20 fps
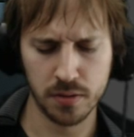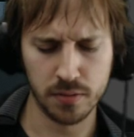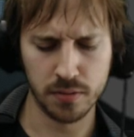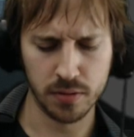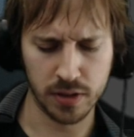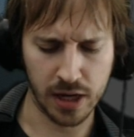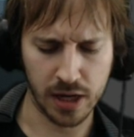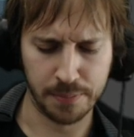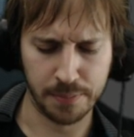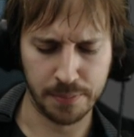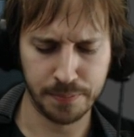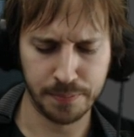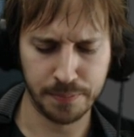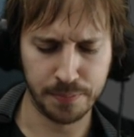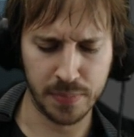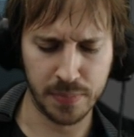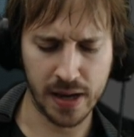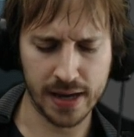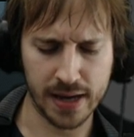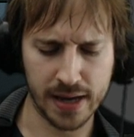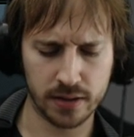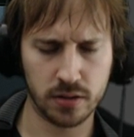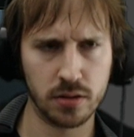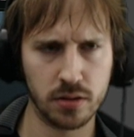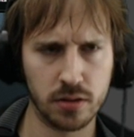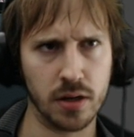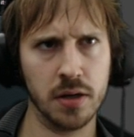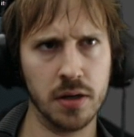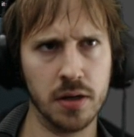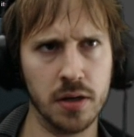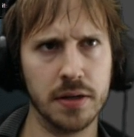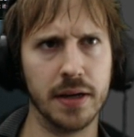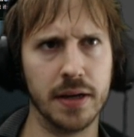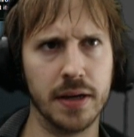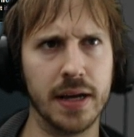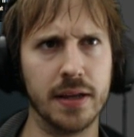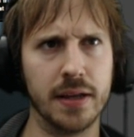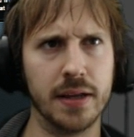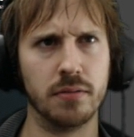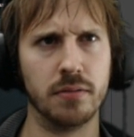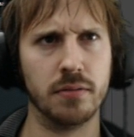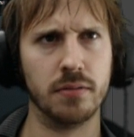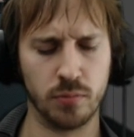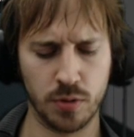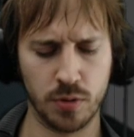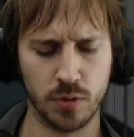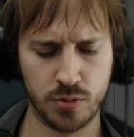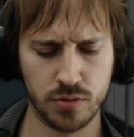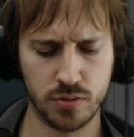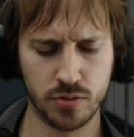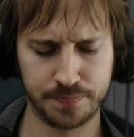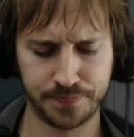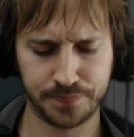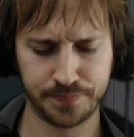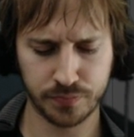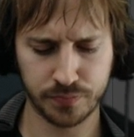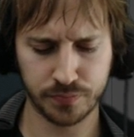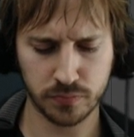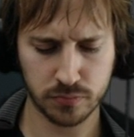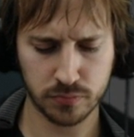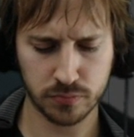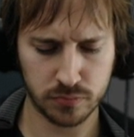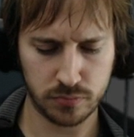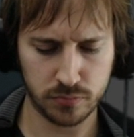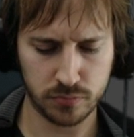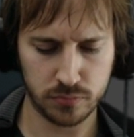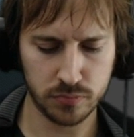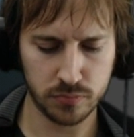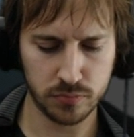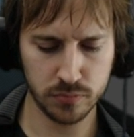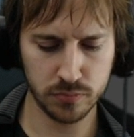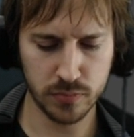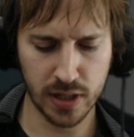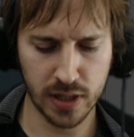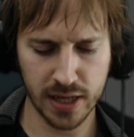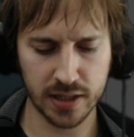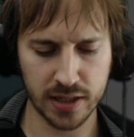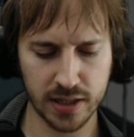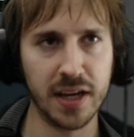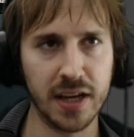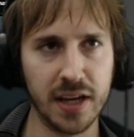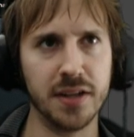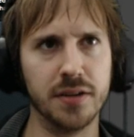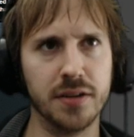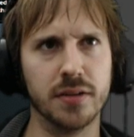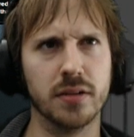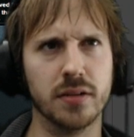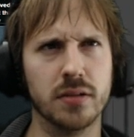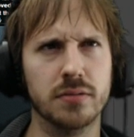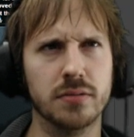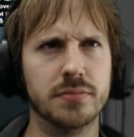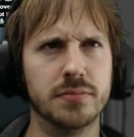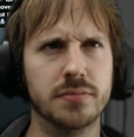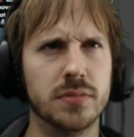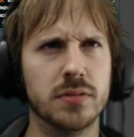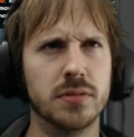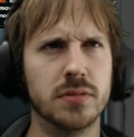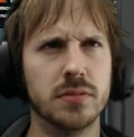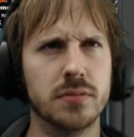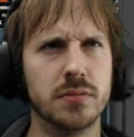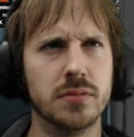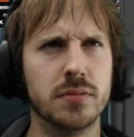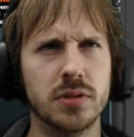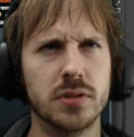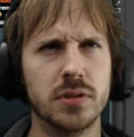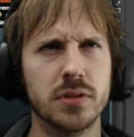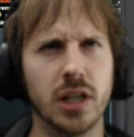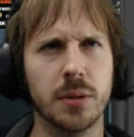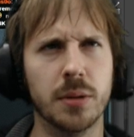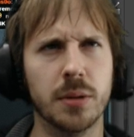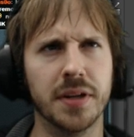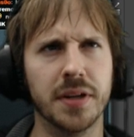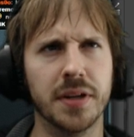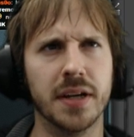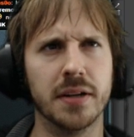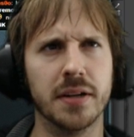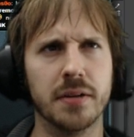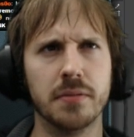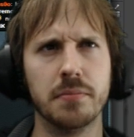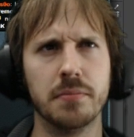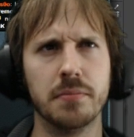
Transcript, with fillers: Yeah, back and oops, back and all. I love that.